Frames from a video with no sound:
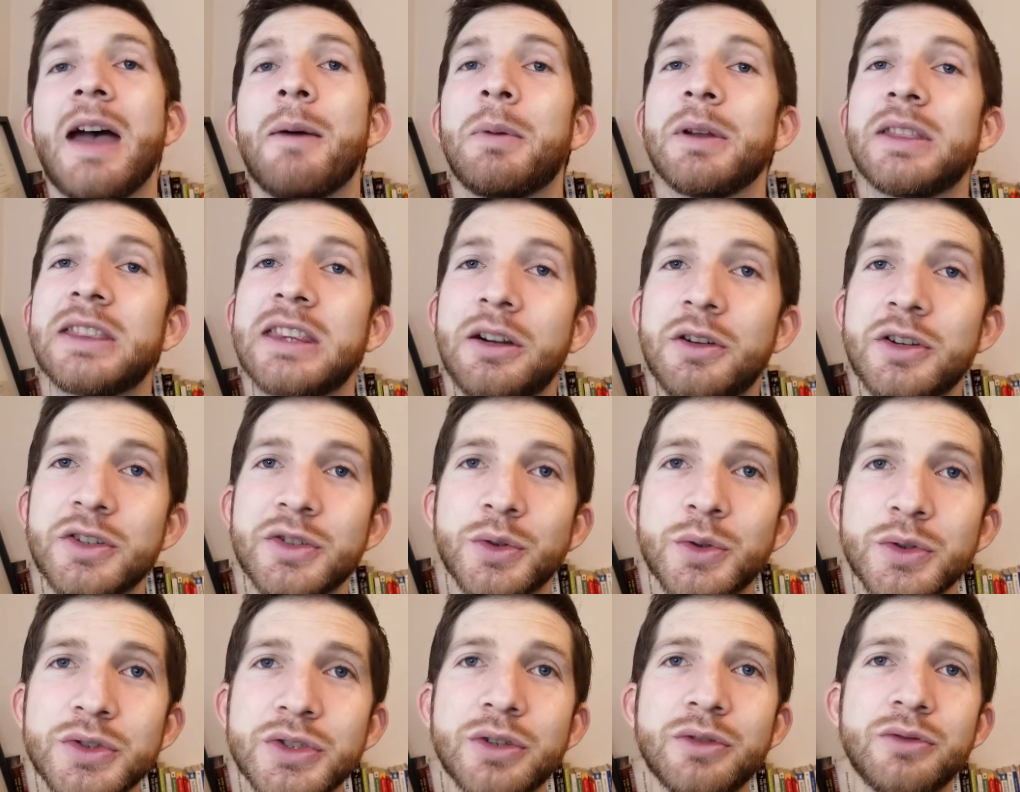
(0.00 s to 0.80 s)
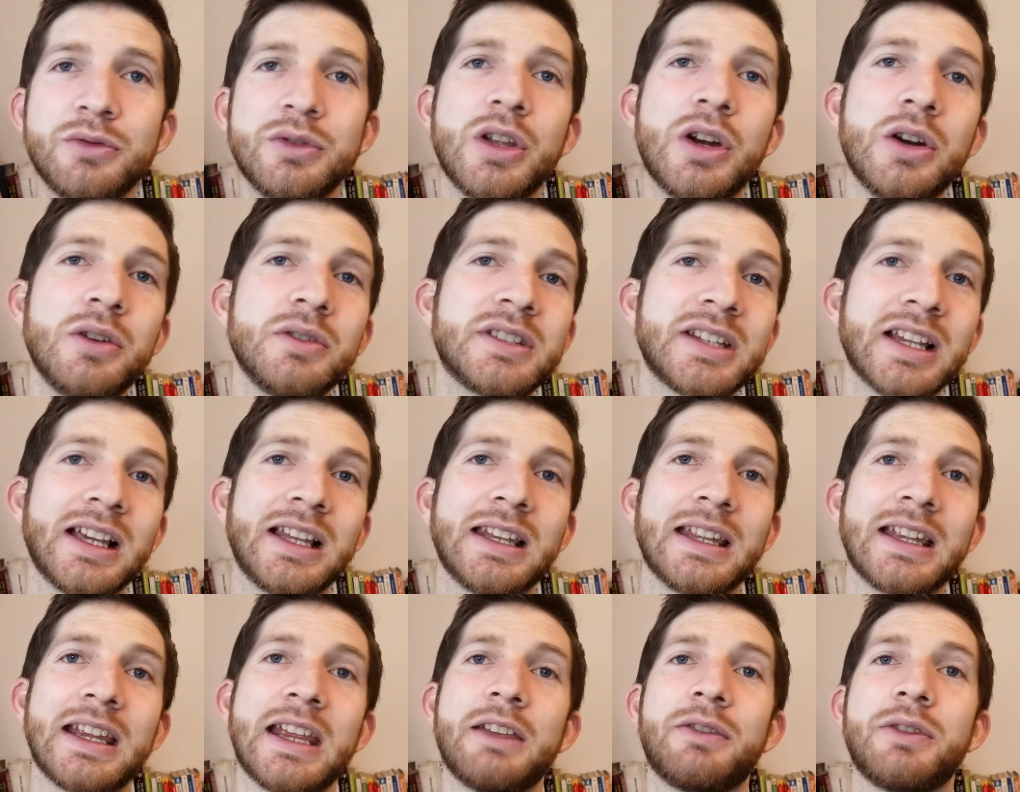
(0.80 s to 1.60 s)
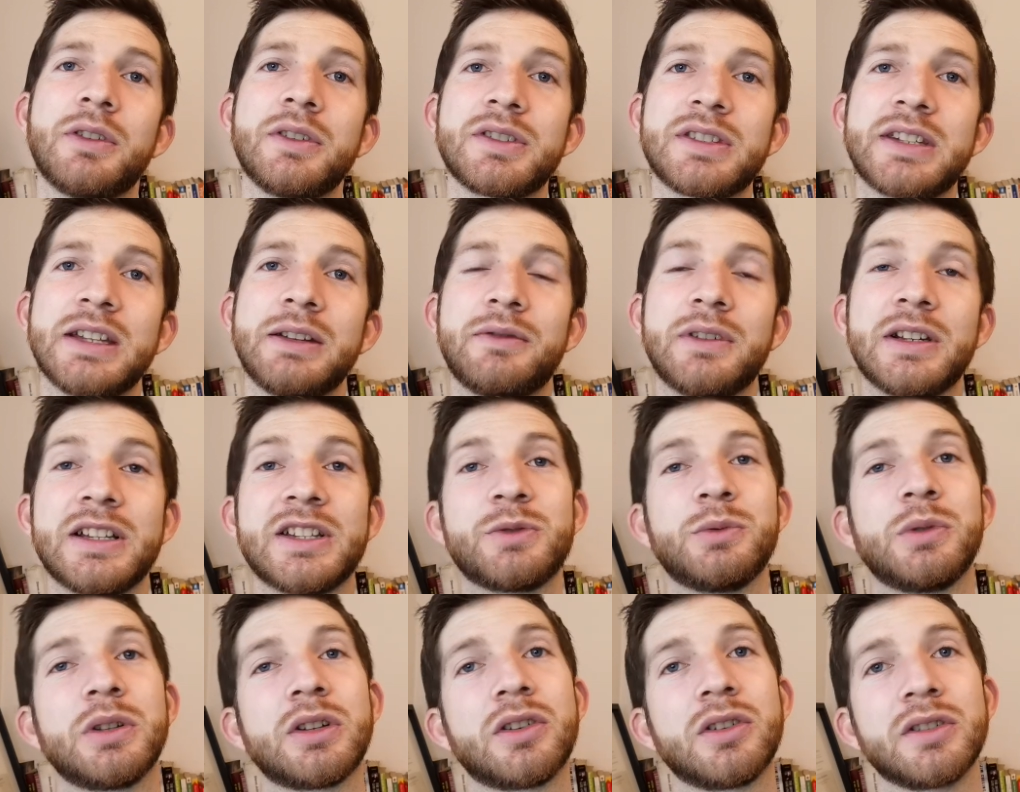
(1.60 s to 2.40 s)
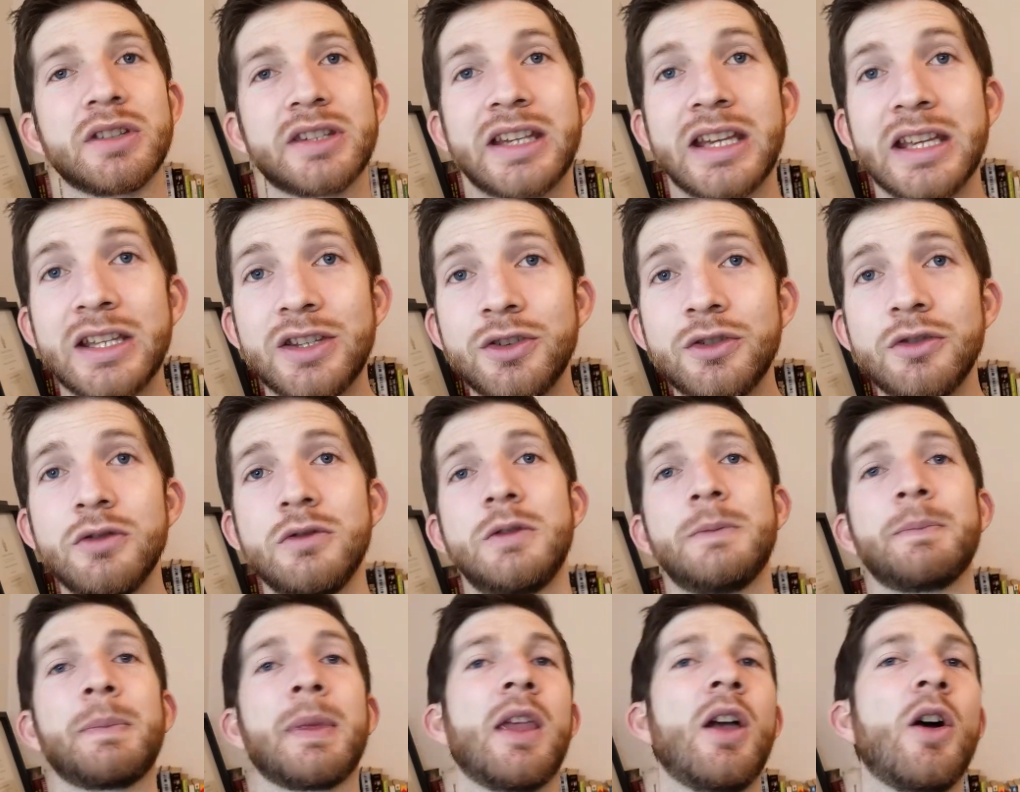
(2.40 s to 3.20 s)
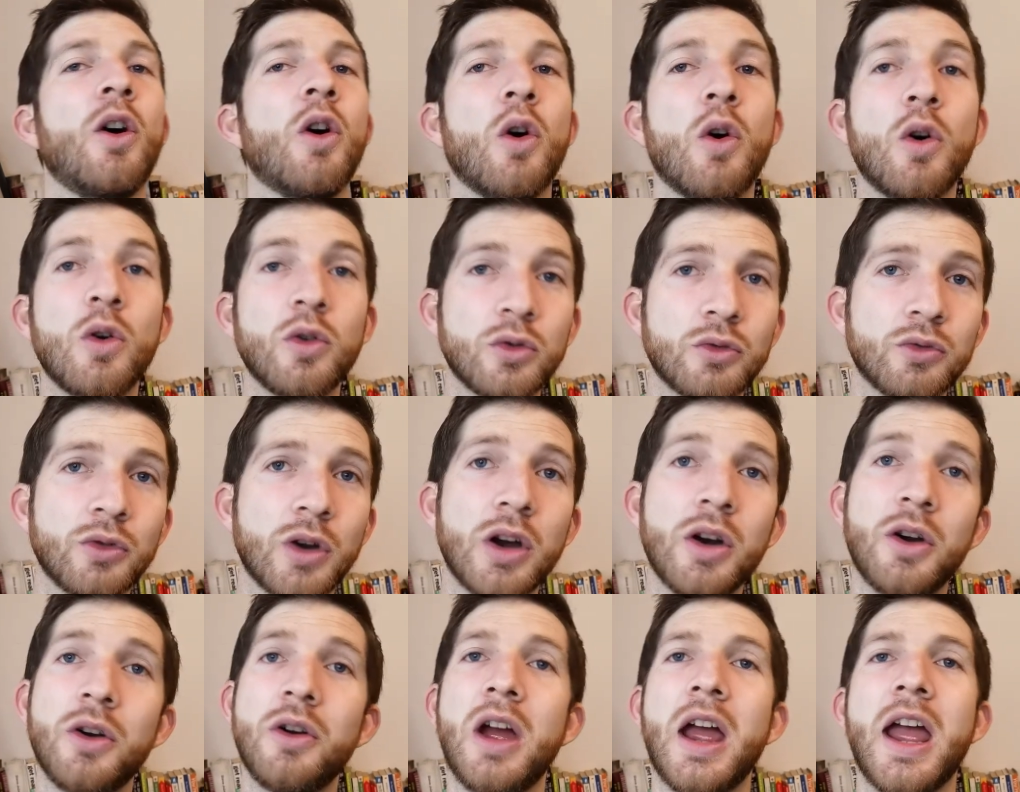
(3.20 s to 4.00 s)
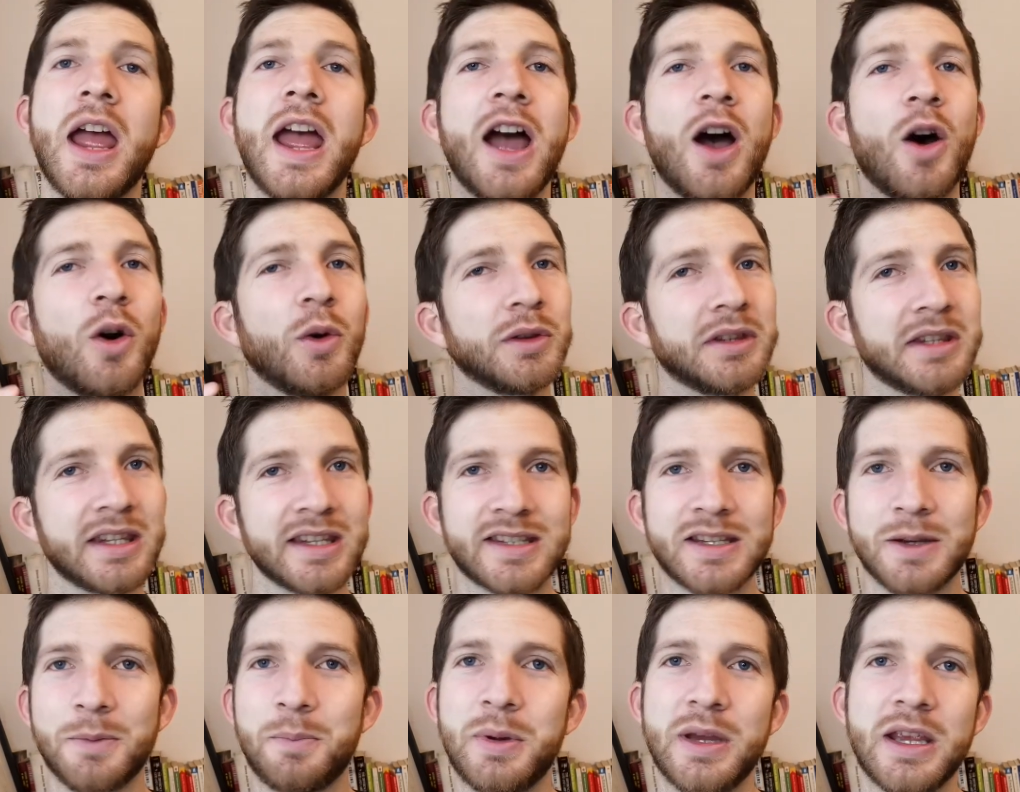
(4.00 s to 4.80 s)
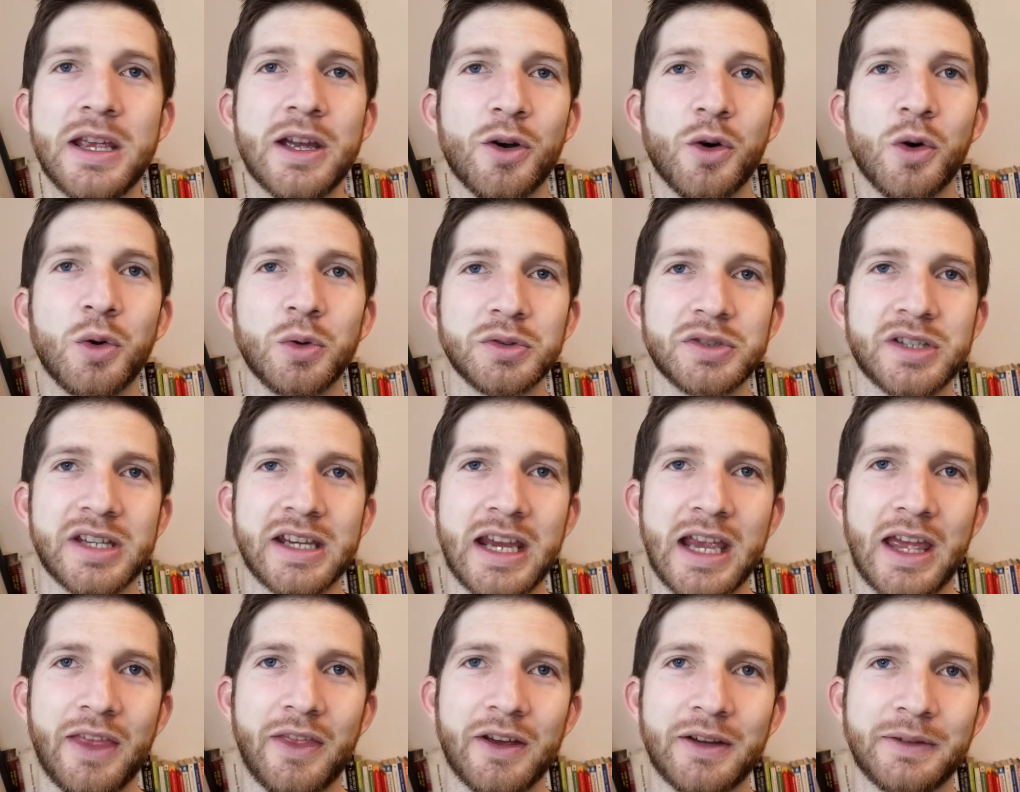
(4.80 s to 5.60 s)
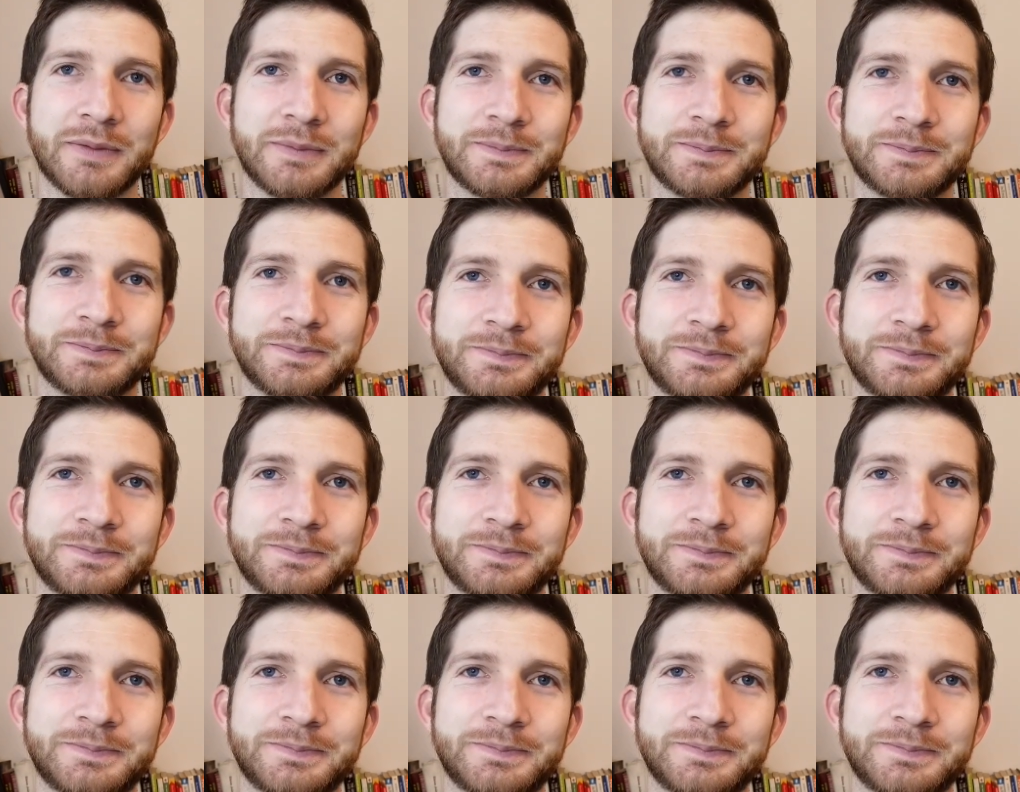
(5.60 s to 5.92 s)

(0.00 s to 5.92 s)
But there is also no telling if those dividends will continue or grow or disappear altogether.